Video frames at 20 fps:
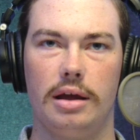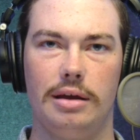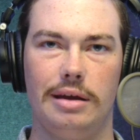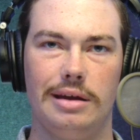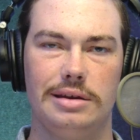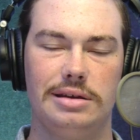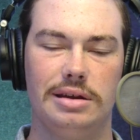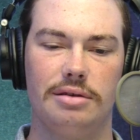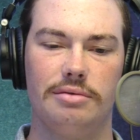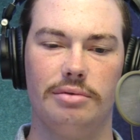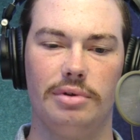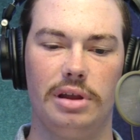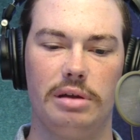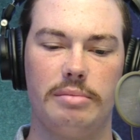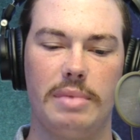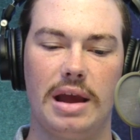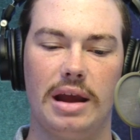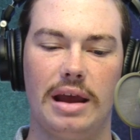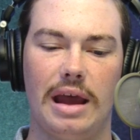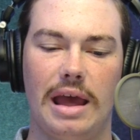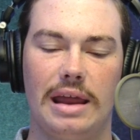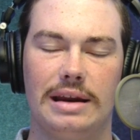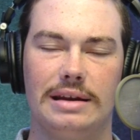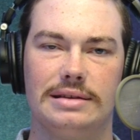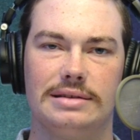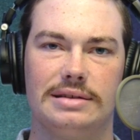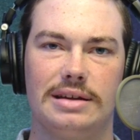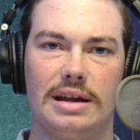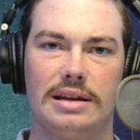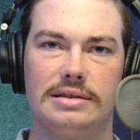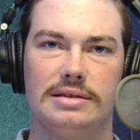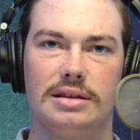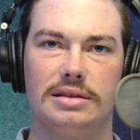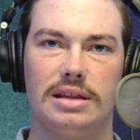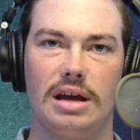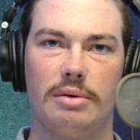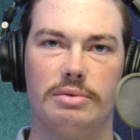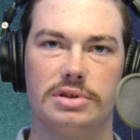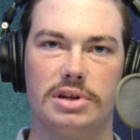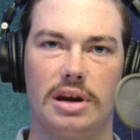It didn't really make any sense
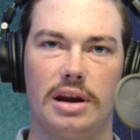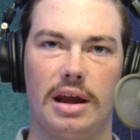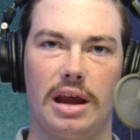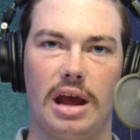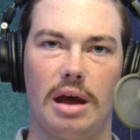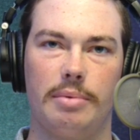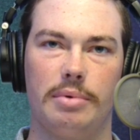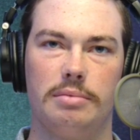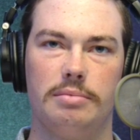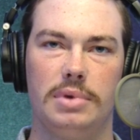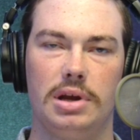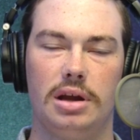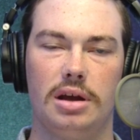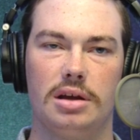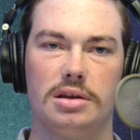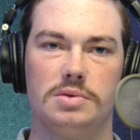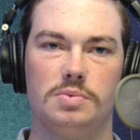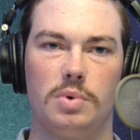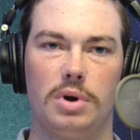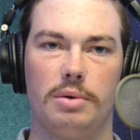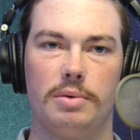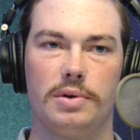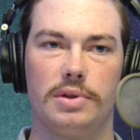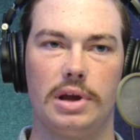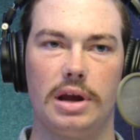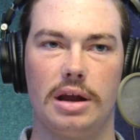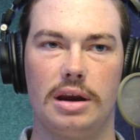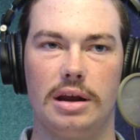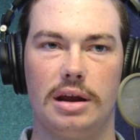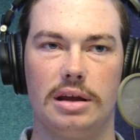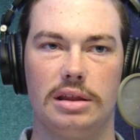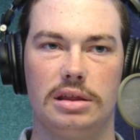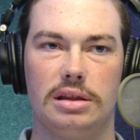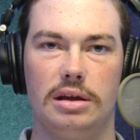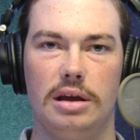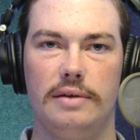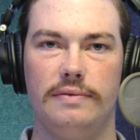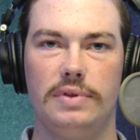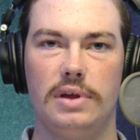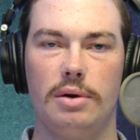that was going to happen because where were they going to get
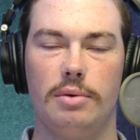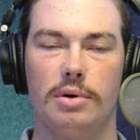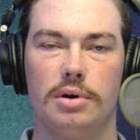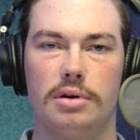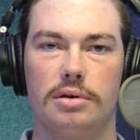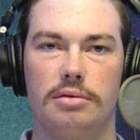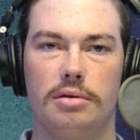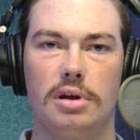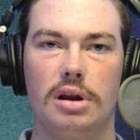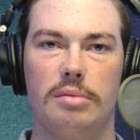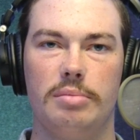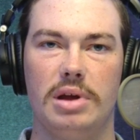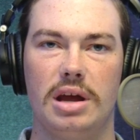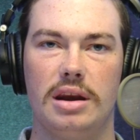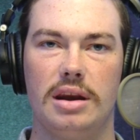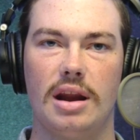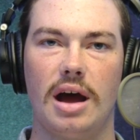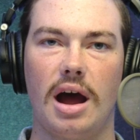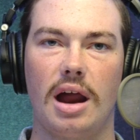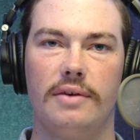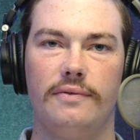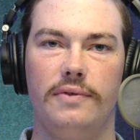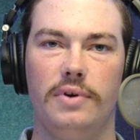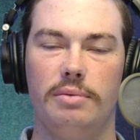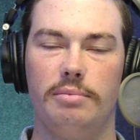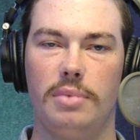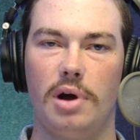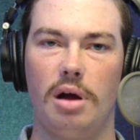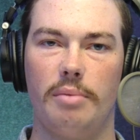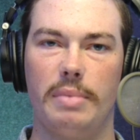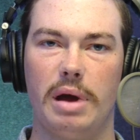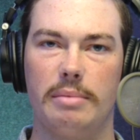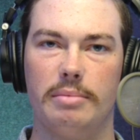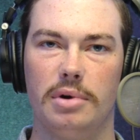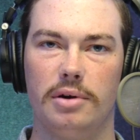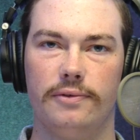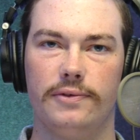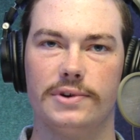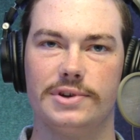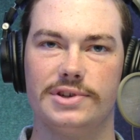if they were going to be a non-football
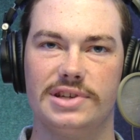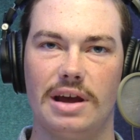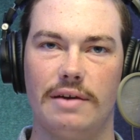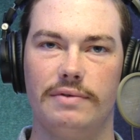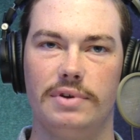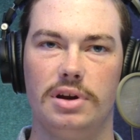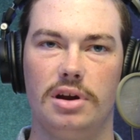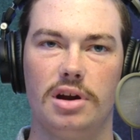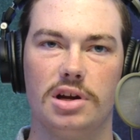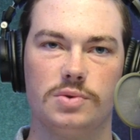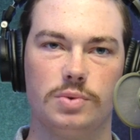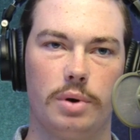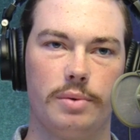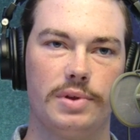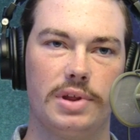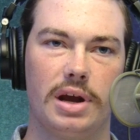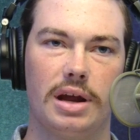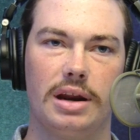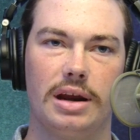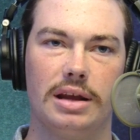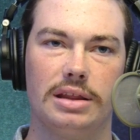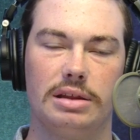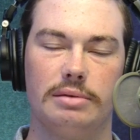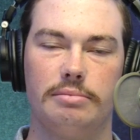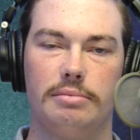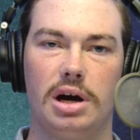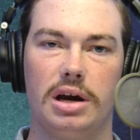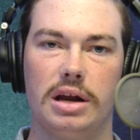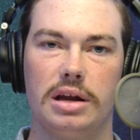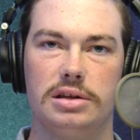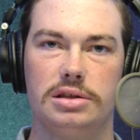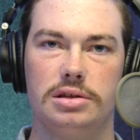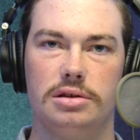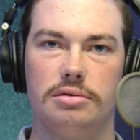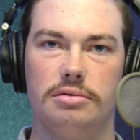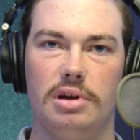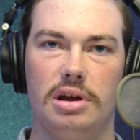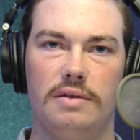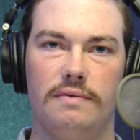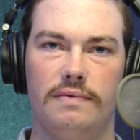member for 7 years, where were they going to get the money
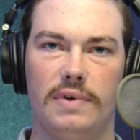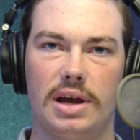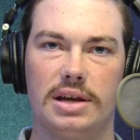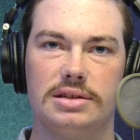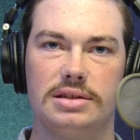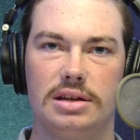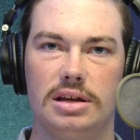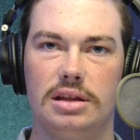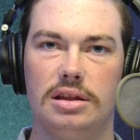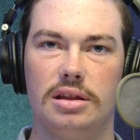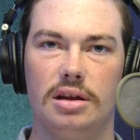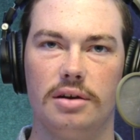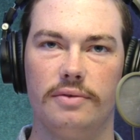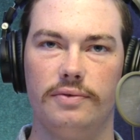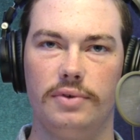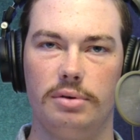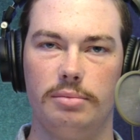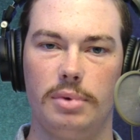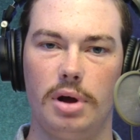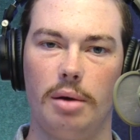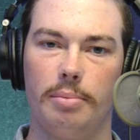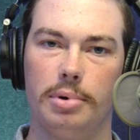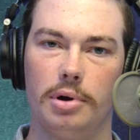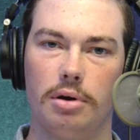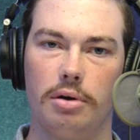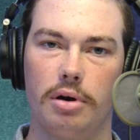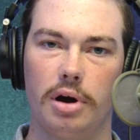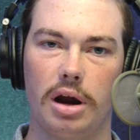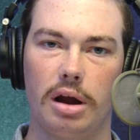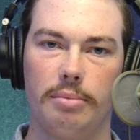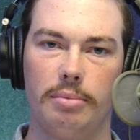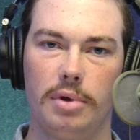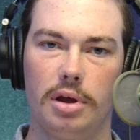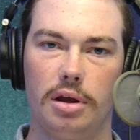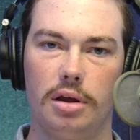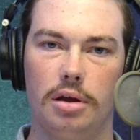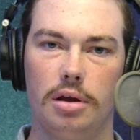to invest in their football program?